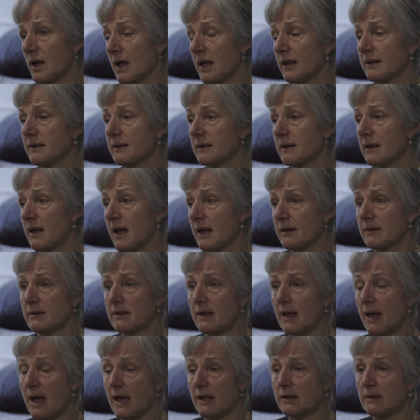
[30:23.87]
and
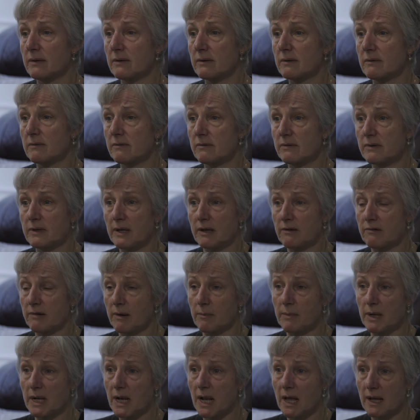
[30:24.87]
can
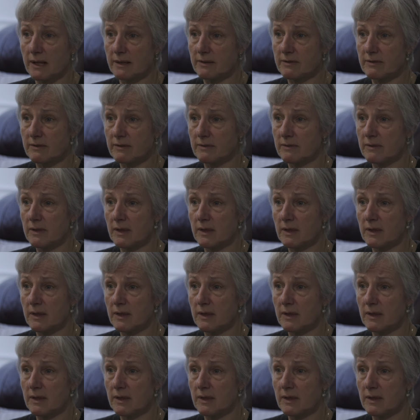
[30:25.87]
decriminalize,